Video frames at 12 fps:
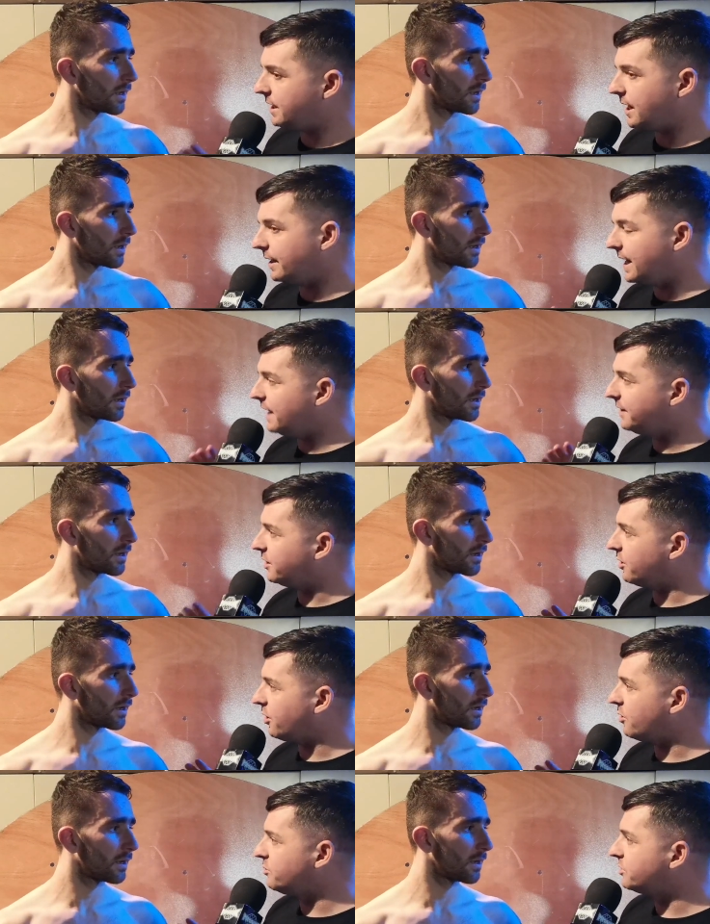Speaker 1: at the end of
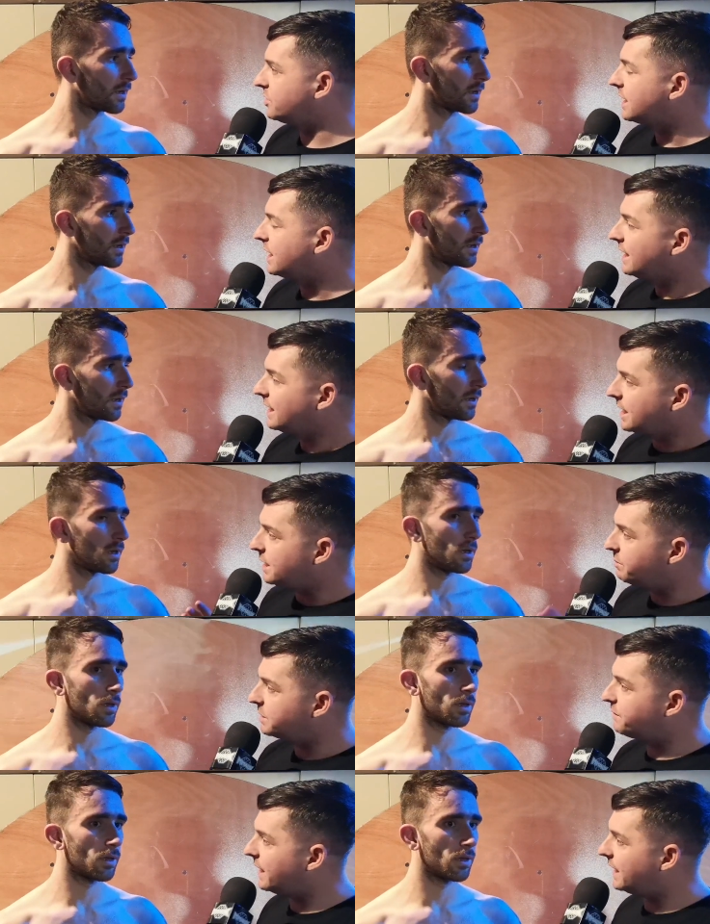the round he
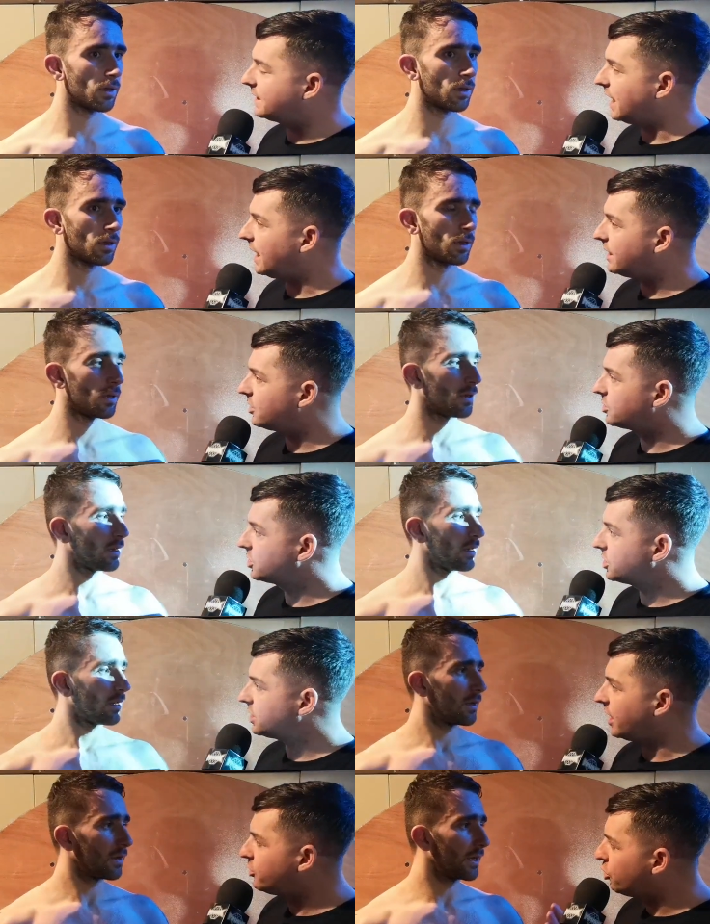was very tired
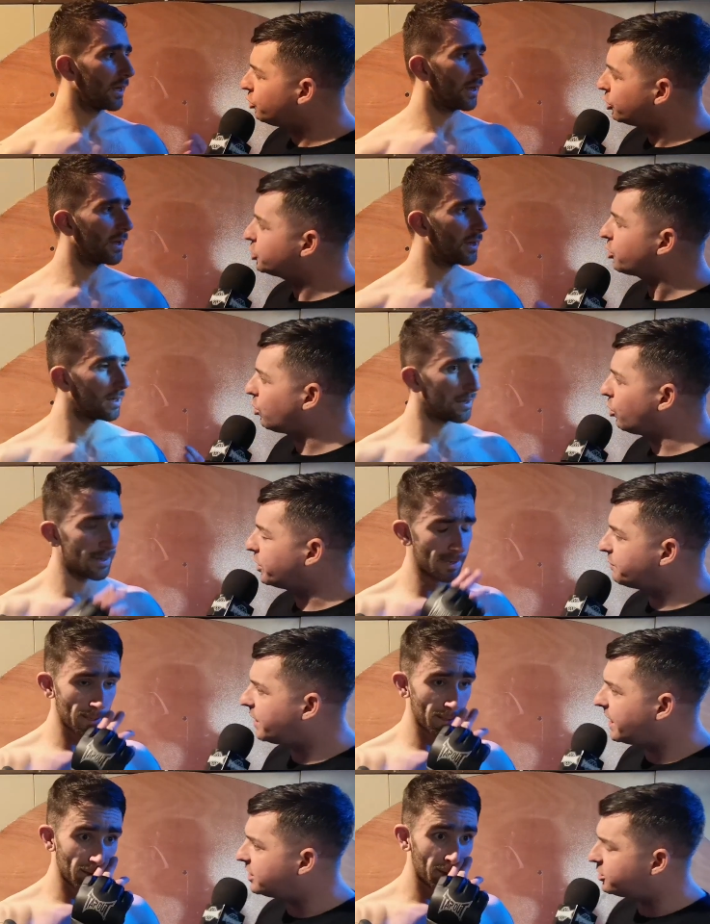and you still looked
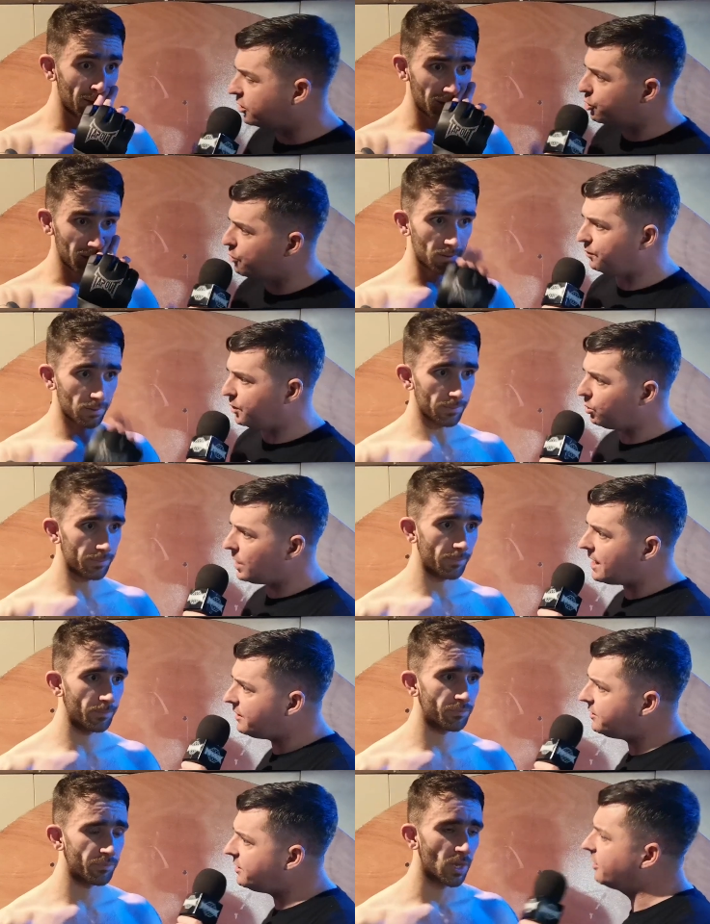fresh. Could you feel
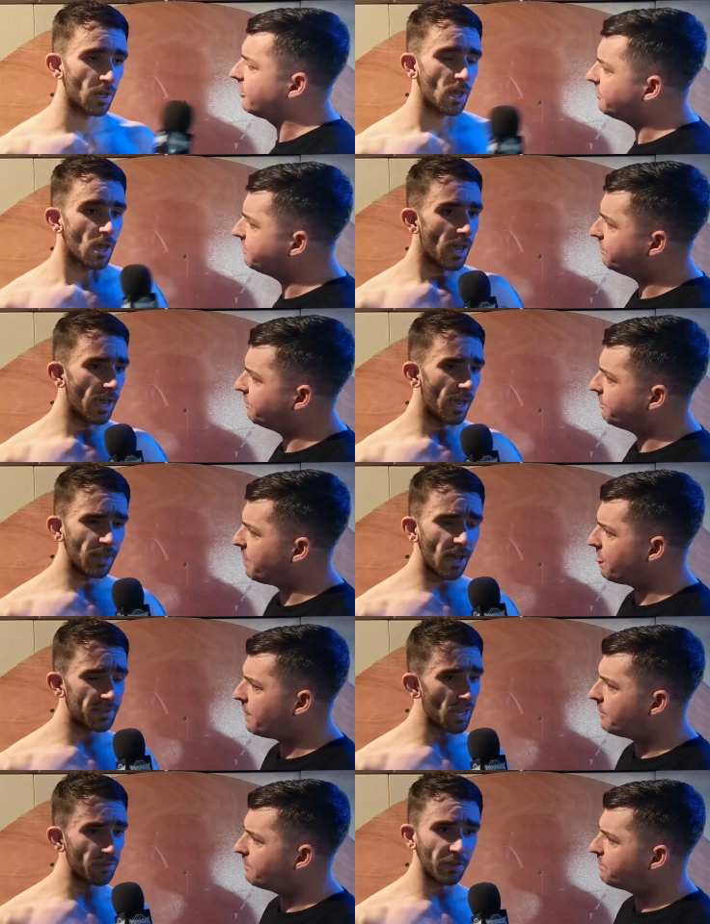that in there?
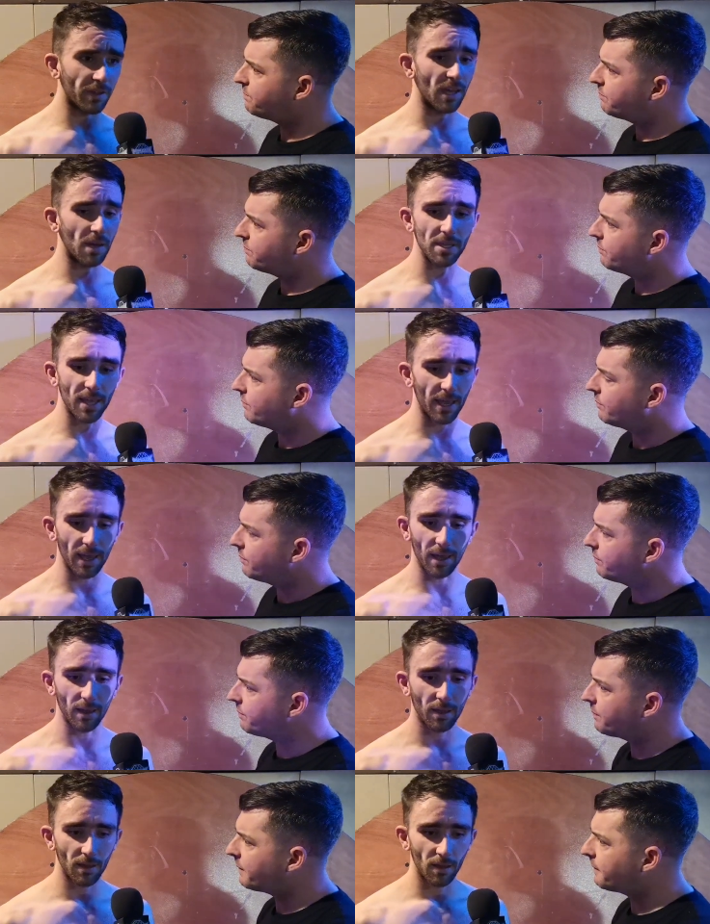No,
Speaker 2: definitely. I mean,
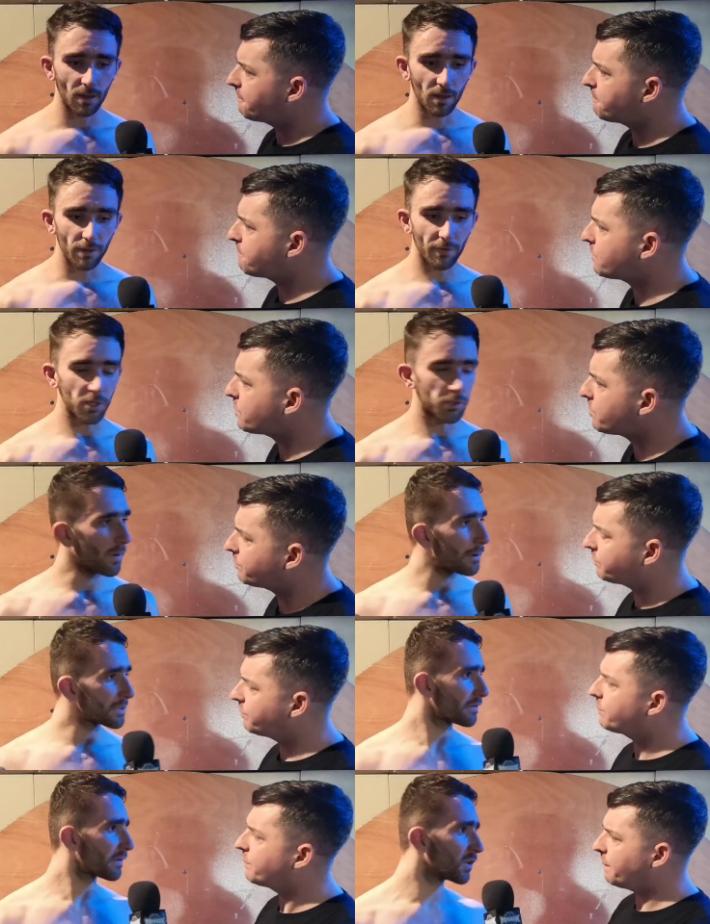first wee bit
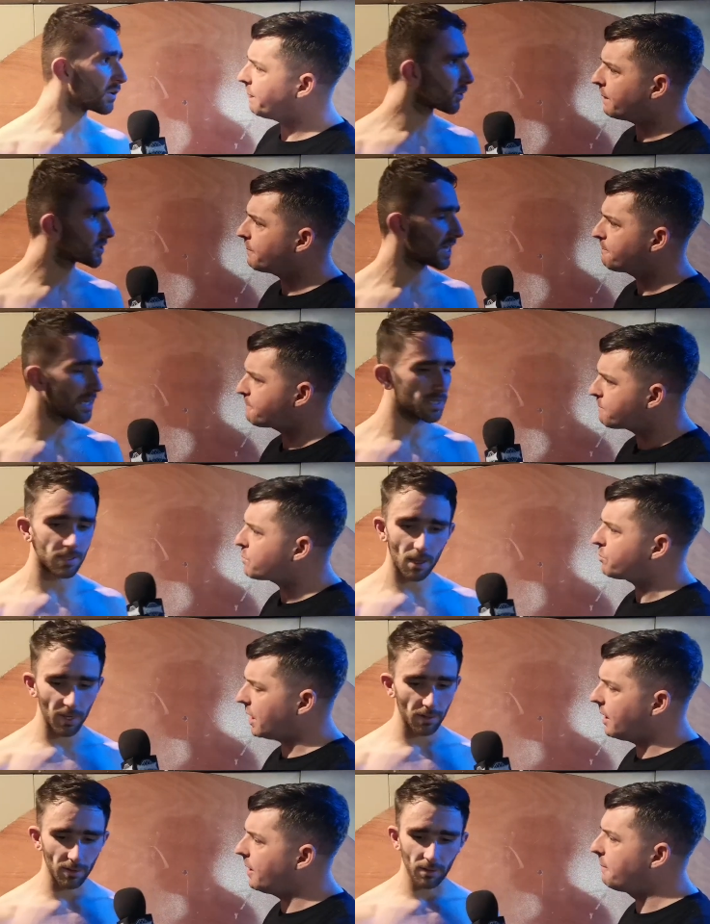was a feeling out process.
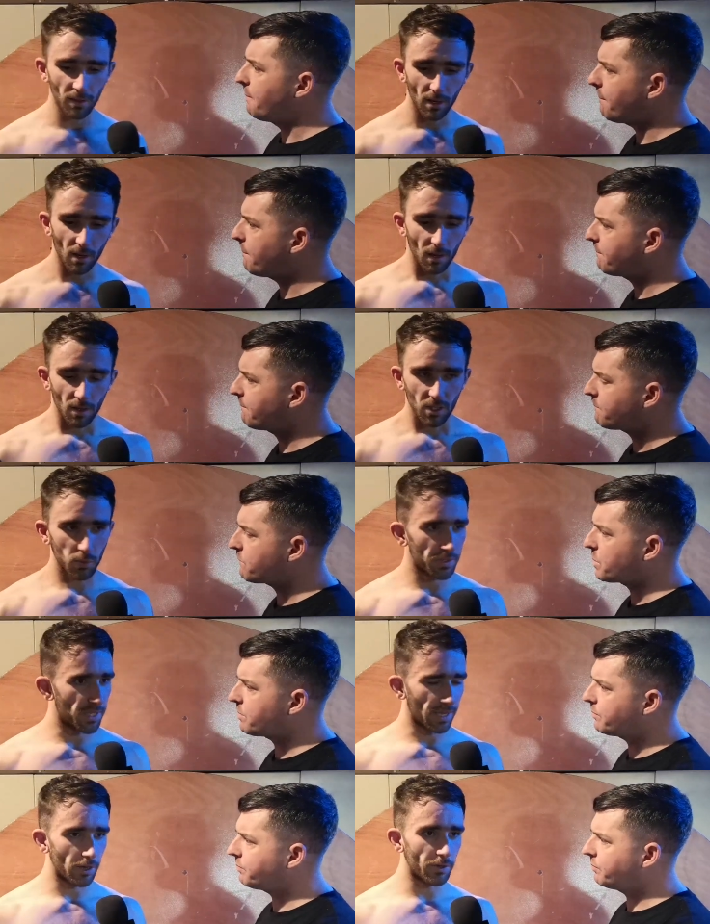I mean, I just wanted
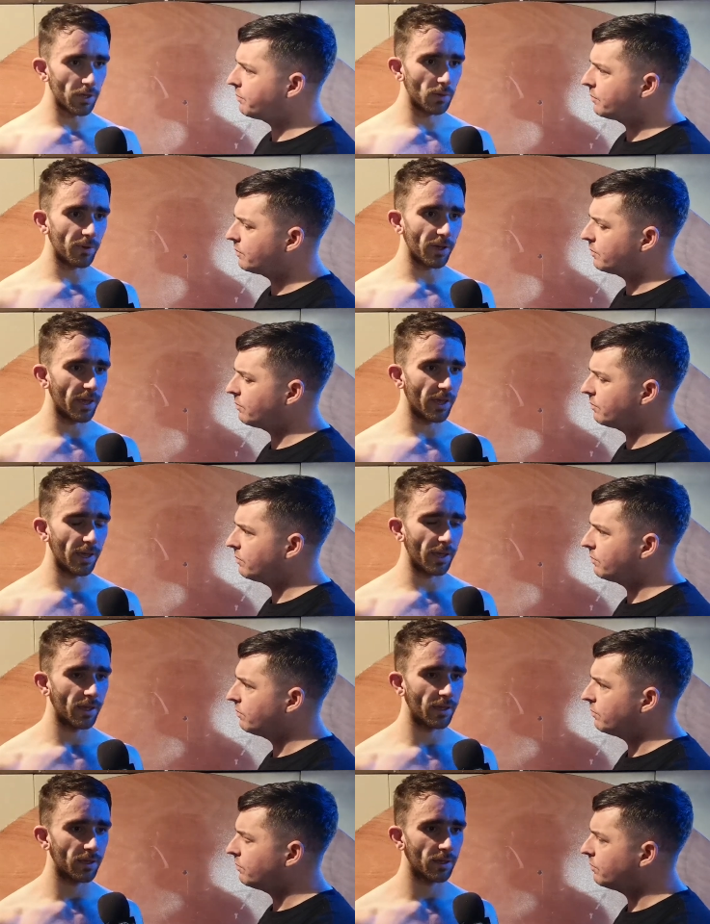to get out there, but
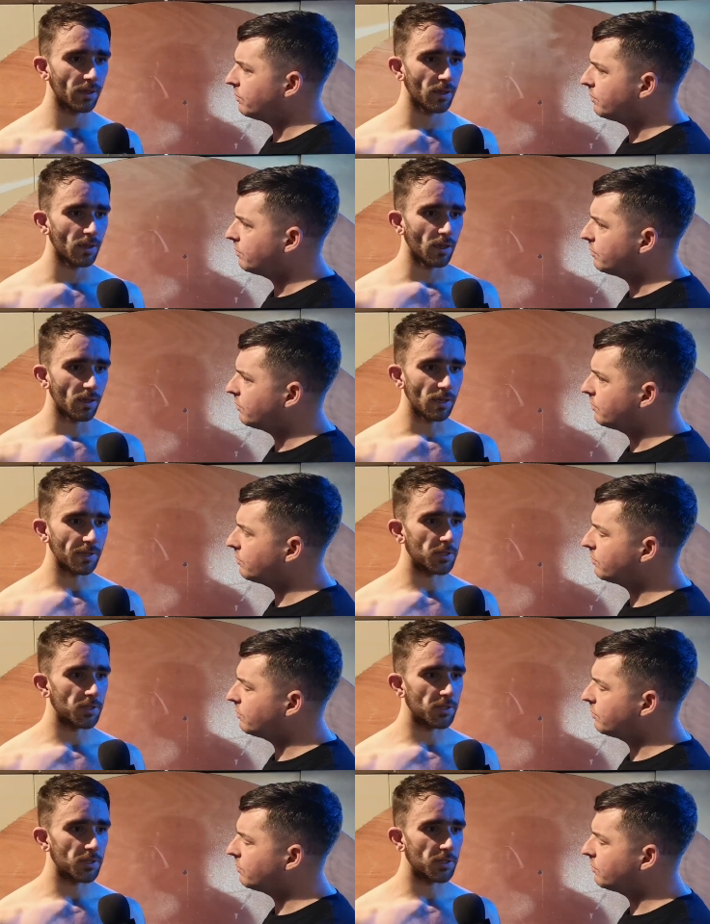yeah, I